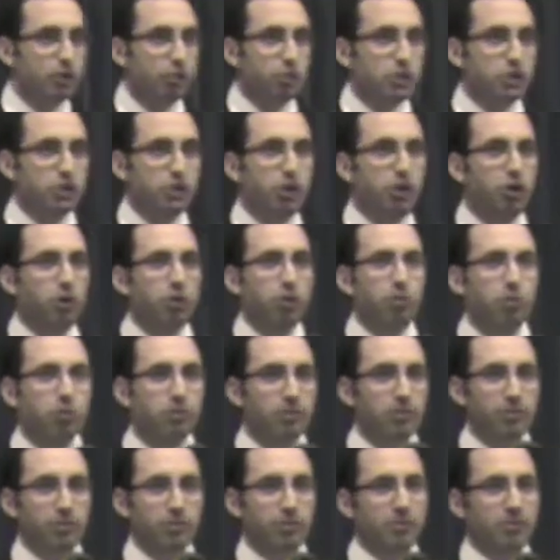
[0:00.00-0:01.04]
There was no
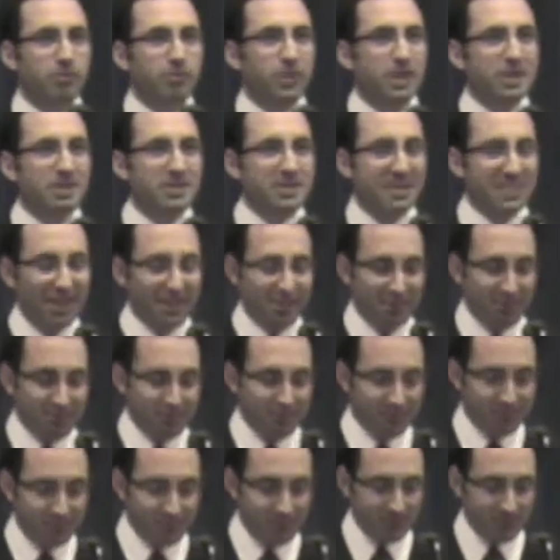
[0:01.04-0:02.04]
Flynn Center.